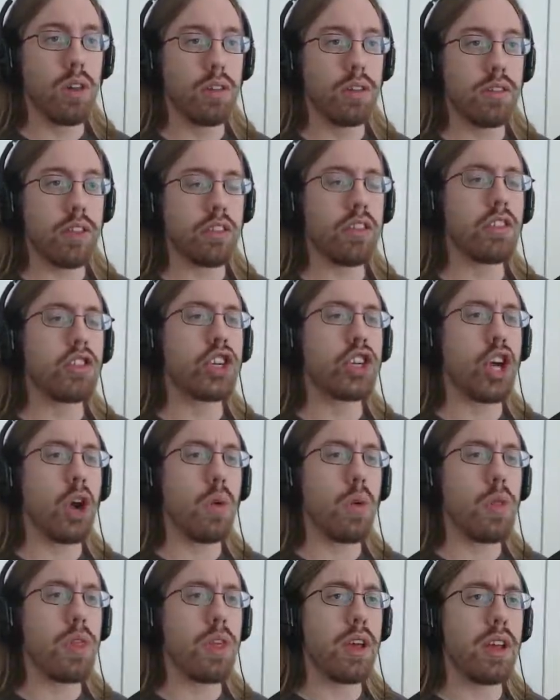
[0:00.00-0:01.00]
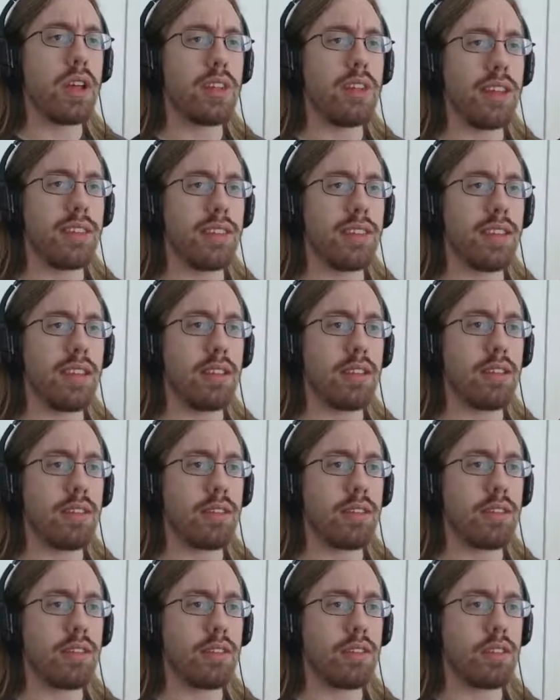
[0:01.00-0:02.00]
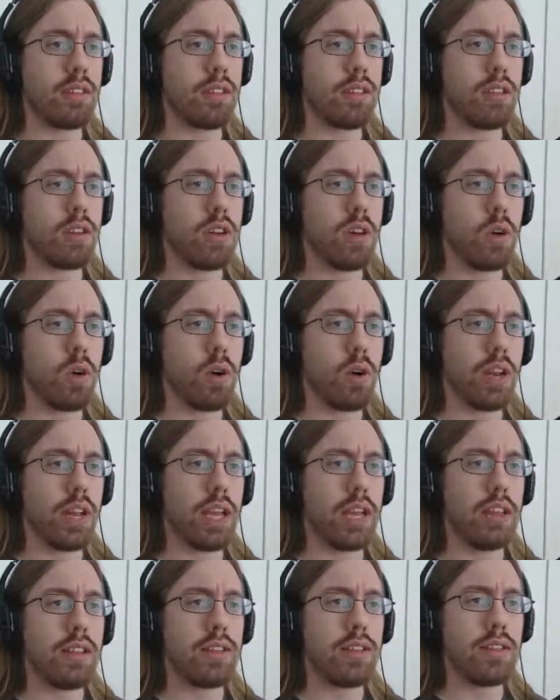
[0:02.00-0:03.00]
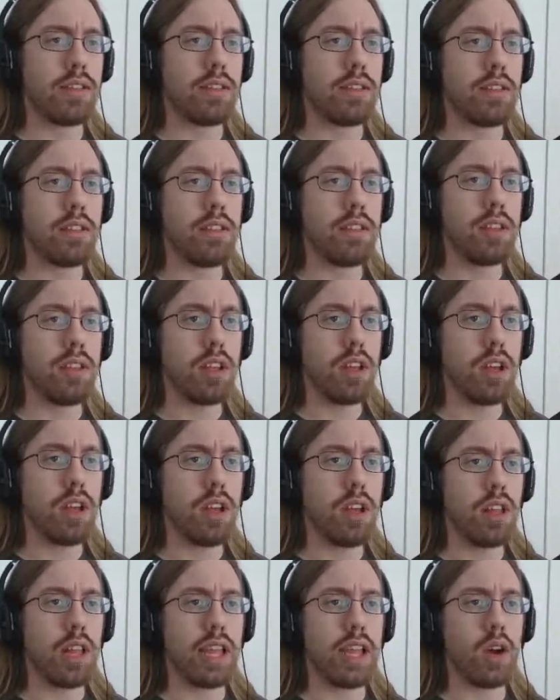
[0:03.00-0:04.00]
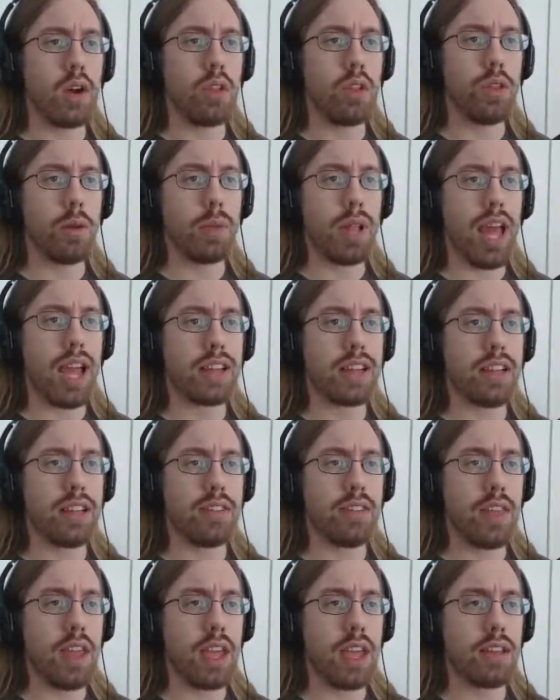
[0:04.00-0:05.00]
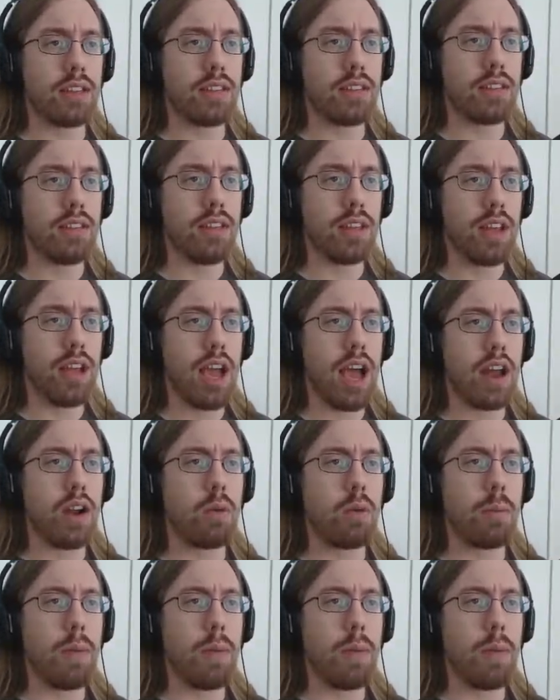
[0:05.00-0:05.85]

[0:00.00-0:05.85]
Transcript: Does it show the distance on his like on the blacklist things? I don't